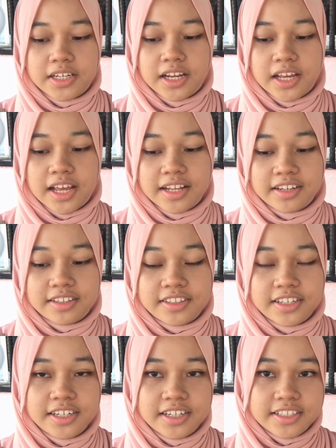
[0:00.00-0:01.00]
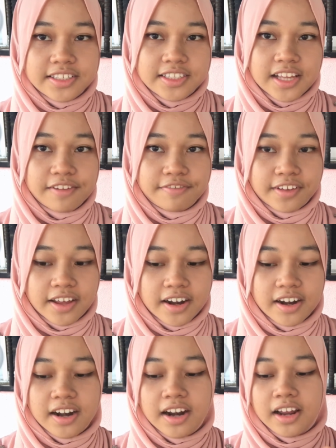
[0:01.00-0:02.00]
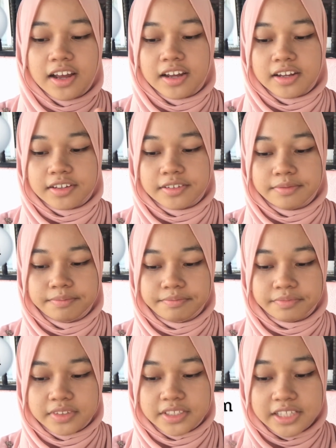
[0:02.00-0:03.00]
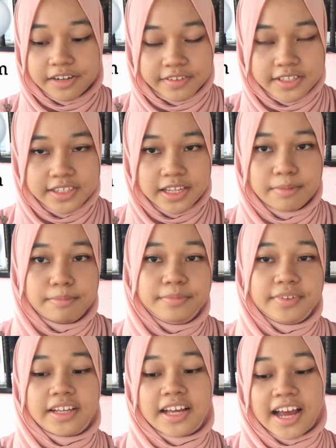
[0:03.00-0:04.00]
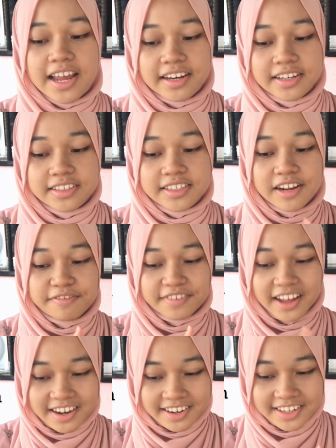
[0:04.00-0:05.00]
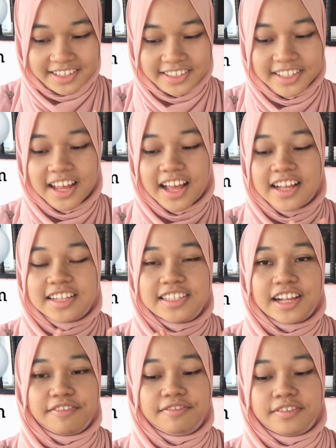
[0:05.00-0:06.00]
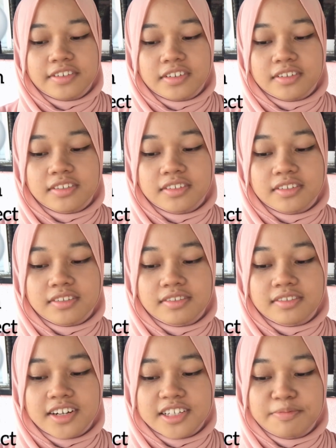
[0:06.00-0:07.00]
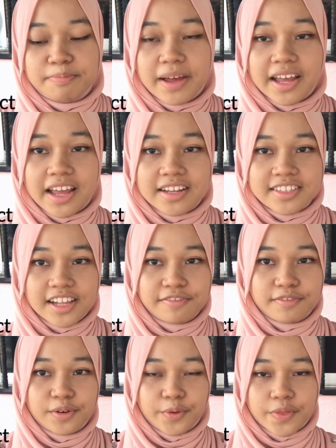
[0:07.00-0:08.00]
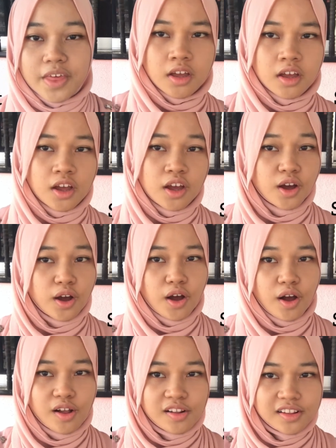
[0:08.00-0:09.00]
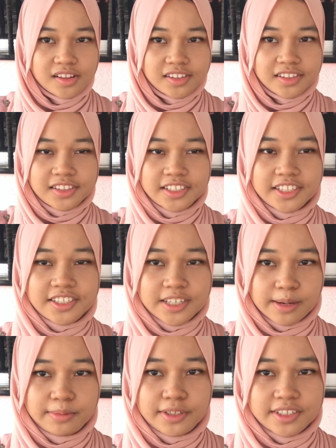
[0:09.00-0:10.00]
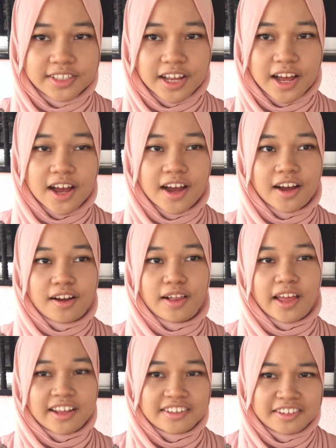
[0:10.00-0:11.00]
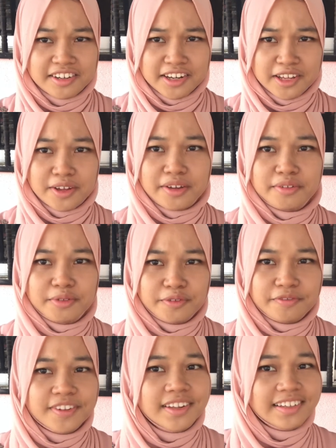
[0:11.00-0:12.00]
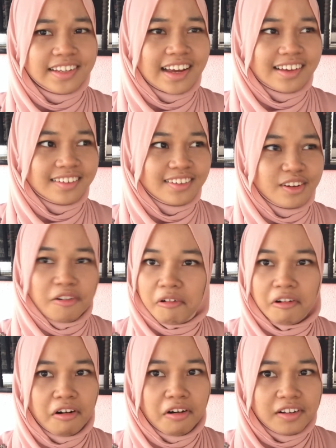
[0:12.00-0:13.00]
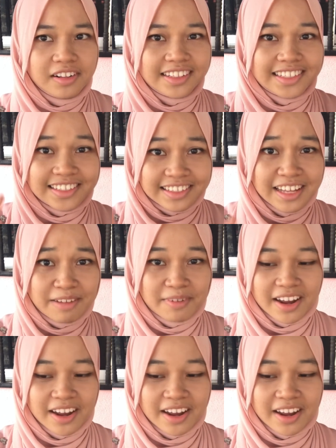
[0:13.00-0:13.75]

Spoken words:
and the third is self-care, self-esteem, self-kindness, self-respect, and self-growth. All these chapters are actually, we felt like all the same, right?